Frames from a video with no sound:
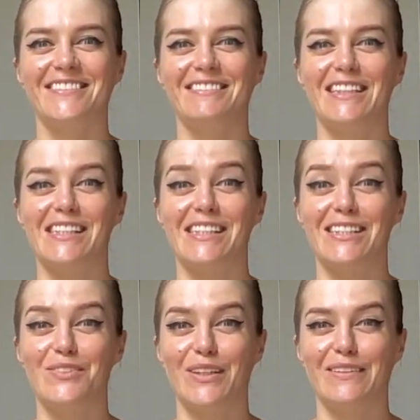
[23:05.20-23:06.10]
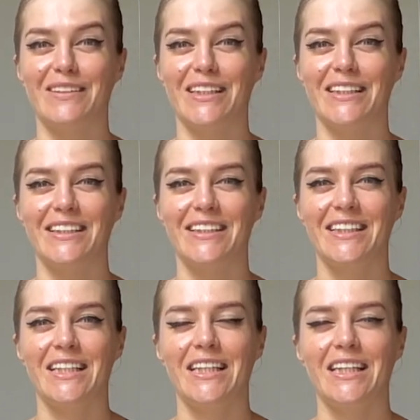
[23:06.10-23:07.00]
This is a tricky thing.
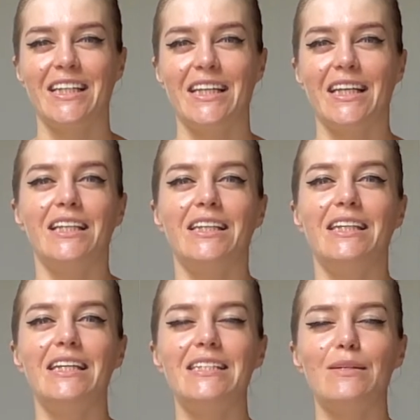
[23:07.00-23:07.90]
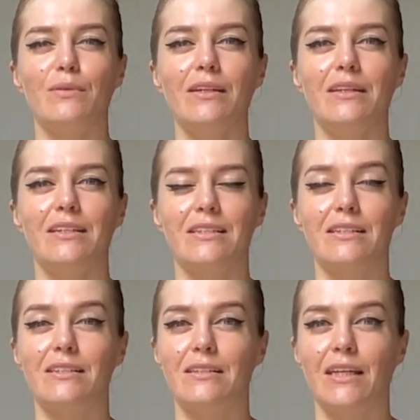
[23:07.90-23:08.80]
These abilities
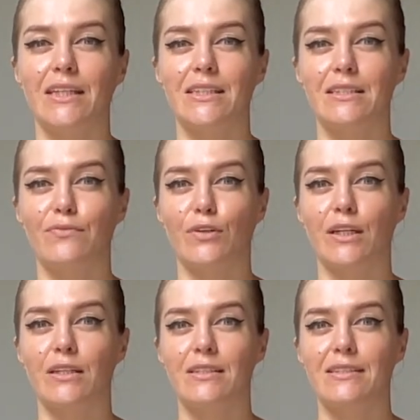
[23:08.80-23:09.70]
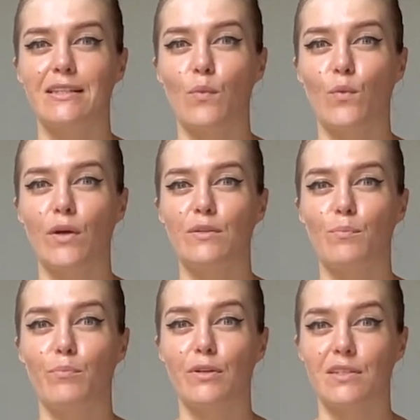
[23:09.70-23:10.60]
isn't for someone
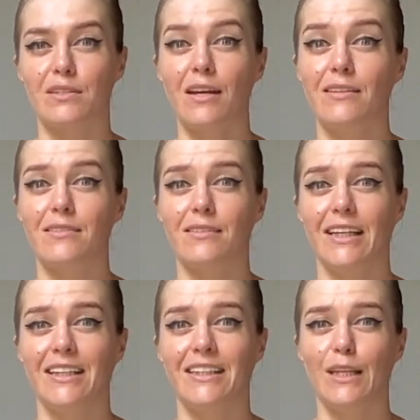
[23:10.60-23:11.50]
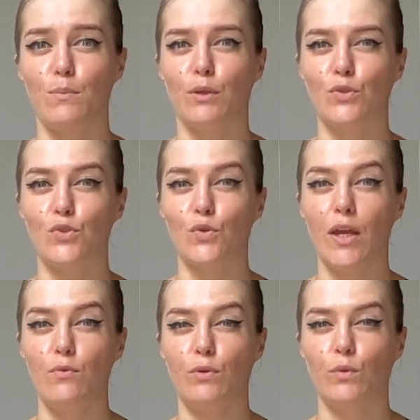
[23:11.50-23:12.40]
precisely, they belong to
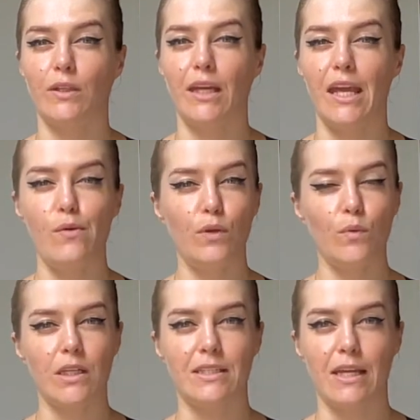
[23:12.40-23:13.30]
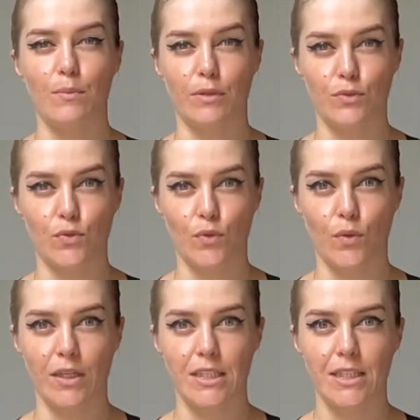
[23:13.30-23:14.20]
everyone. Everyone is able to do
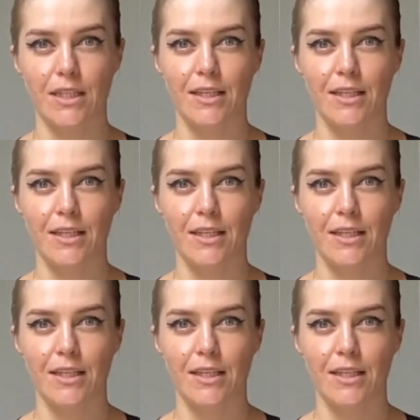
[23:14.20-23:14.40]
it.